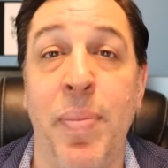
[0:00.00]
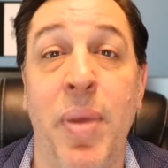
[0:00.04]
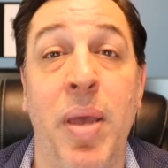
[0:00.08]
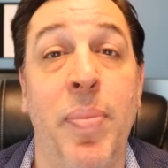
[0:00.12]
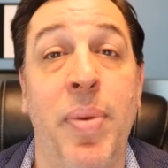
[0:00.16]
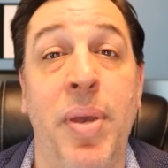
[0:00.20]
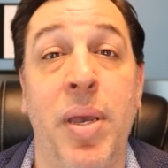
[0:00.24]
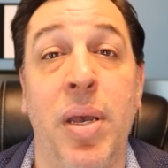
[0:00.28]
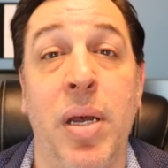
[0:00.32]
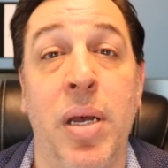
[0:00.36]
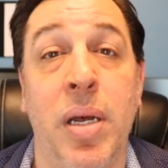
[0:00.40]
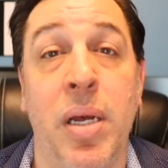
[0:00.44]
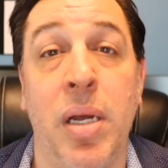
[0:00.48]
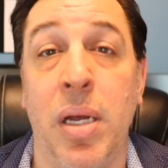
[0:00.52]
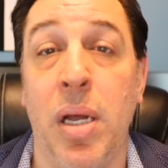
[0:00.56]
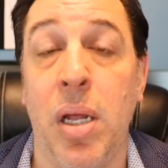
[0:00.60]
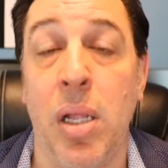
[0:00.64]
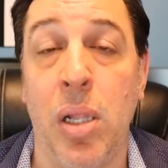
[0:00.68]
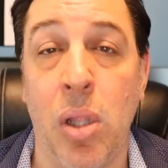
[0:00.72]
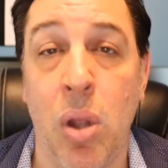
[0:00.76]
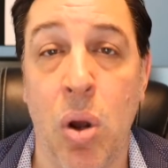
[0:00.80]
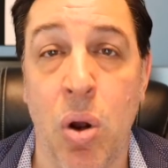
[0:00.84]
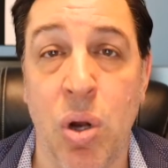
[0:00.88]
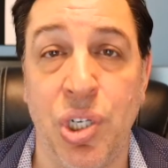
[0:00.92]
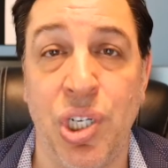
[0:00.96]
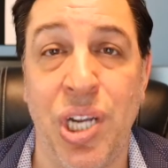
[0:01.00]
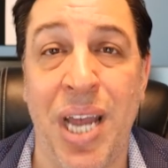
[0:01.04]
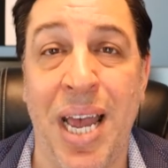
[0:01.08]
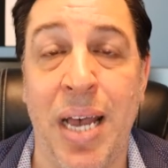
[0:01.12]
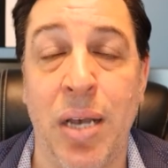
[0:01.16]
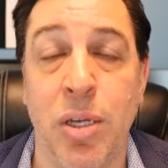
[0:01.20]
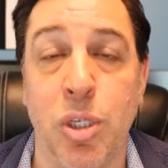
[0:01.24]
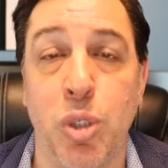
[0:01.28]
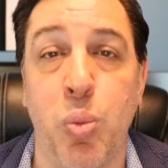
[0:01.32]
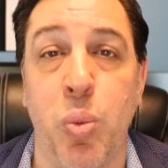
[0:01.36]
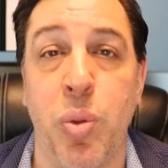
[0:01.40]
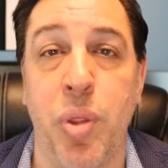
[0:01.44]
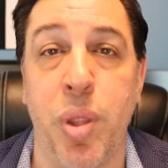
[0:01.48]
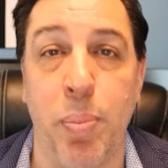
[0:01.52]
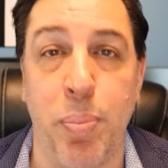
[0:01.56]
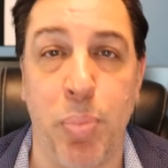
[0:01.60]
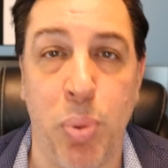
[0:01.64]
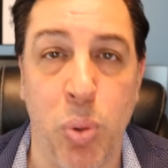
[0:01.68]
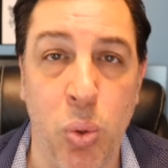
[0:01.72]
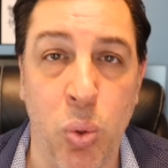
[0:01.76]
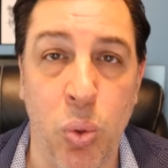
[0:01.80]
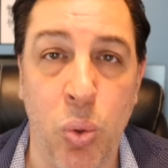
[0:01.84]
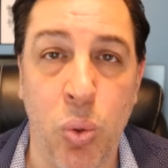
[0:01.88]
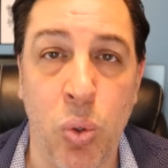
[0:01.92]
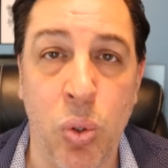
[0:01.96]
maybe a large house with a
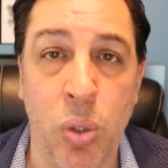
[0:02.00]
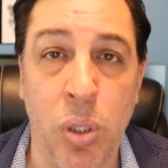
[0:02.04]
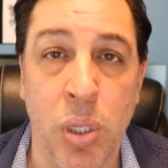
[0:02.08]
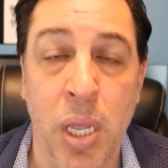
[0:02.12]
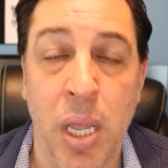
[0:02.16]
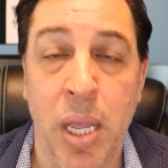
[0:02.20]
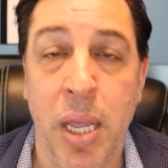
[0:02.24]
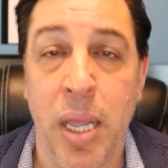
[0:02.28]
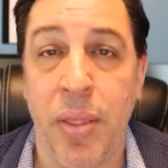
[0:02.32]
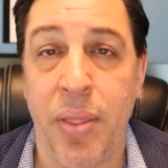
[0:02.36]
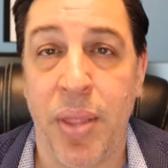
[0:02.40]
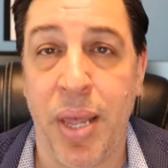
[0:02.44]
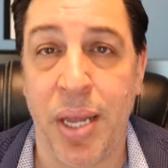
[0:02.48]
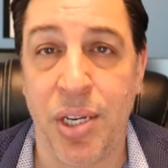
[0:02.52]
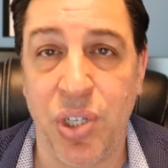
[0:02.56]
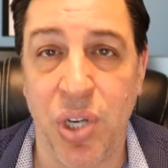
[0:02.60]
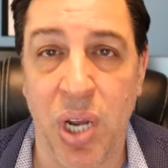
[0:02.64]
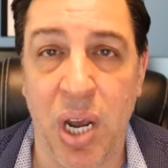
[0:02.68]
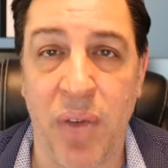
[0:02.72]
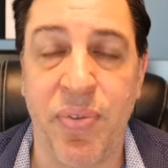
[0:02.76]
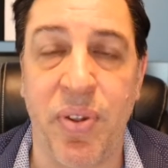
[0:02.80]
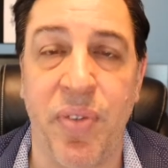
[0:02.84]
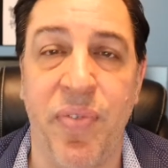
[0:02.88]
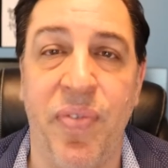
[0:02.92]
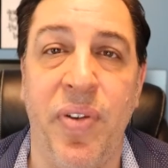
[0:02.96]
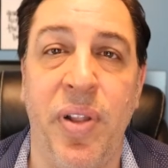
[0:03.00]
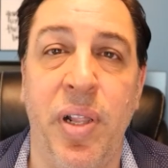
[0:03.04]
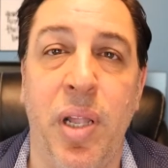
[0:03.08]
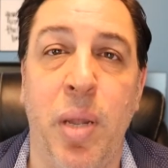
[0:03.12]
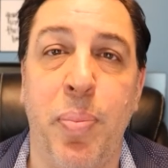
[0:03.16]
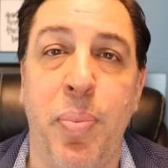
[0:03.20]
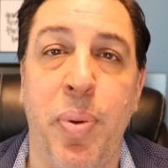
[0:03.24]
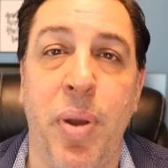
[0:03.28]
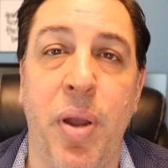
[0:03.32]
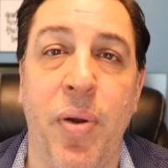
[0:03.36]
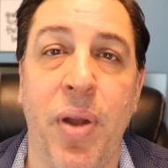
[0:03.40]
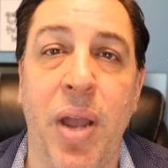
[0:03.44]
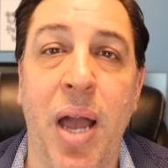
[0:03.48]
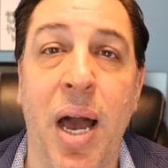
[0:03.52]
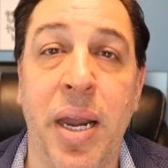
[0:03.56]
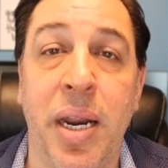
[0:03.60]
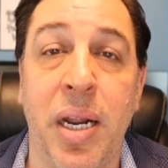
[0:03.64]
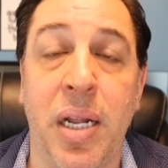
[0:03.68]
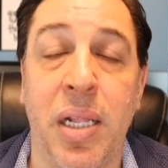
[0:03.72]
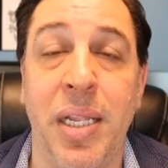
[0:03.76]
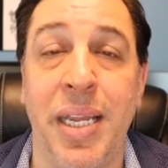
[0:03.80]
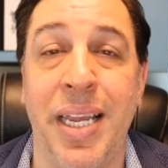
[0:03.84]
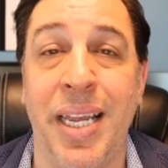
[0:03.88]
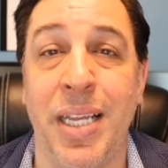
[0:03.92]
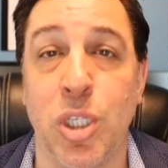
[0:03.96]
pool that you have to fill up
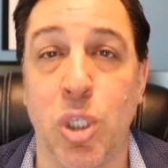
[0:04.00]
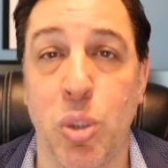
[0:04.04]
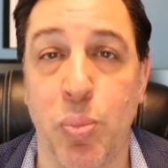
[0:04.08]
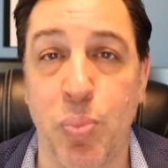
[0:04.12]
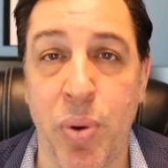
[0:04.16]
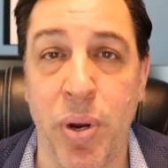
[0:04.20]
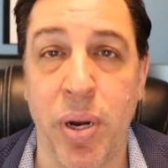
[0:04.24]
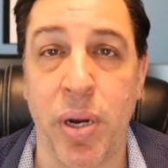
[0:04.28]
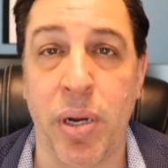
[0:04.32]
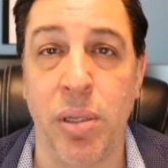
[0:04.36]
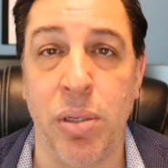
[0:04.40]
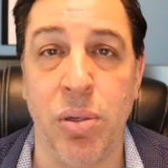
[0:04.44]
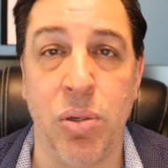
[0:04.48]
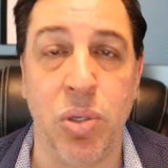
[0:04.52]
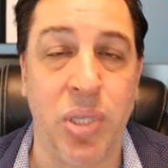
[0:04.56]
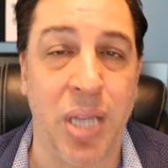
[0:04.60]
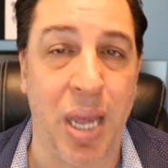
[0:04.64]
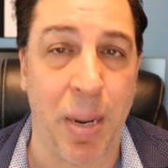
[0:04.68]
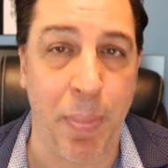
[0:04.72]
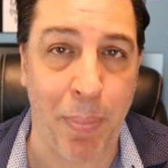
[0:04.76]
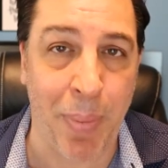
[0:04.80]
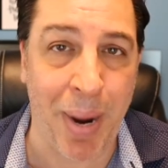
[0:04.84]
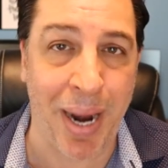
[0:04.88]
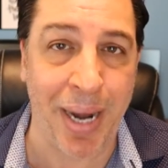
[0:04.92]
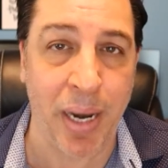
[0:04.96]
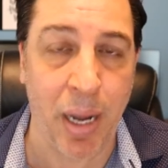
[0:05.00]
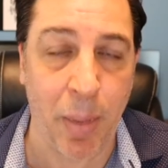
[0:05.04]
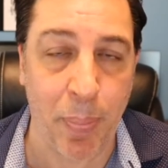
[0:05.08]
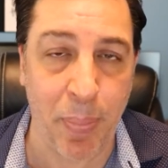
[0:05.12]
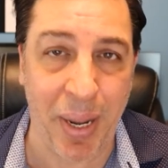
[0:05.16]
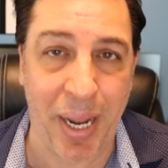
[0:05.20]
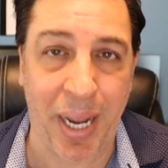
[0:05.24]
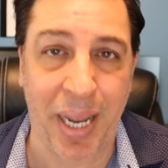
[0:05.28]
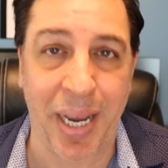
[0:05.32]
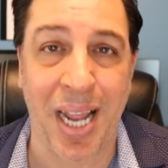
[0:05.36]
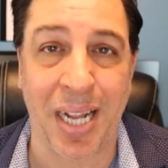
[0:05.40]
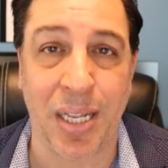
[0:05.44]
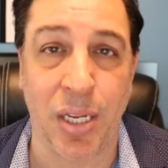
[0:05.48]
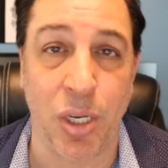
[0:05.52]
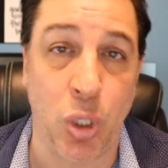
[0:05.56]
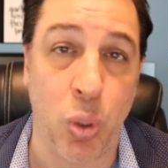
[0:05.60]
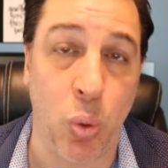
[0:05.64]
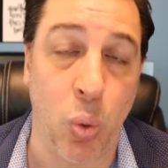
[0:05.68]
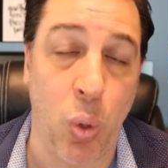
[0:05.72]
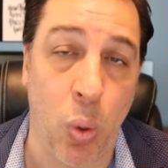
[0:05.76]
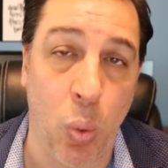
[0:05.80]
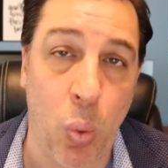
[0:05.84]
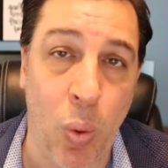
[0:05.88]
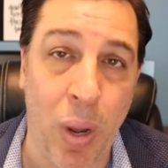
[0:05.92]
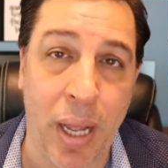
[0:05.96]
periodically and sprinklers that might not be connected
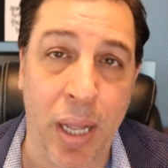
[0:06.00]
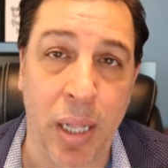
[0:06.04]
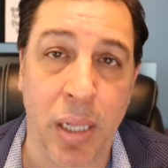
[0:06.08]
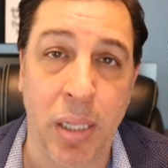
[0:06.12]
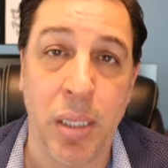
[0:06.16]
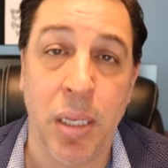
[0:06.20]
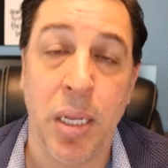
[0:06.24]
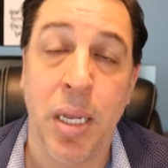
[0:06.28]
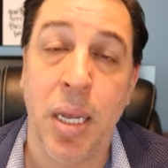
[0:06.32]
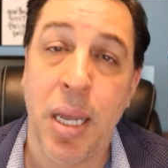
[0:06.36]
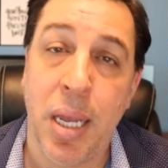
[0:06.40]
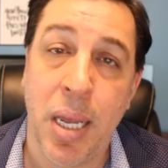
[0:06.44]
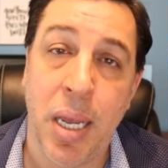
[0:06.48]
to a well,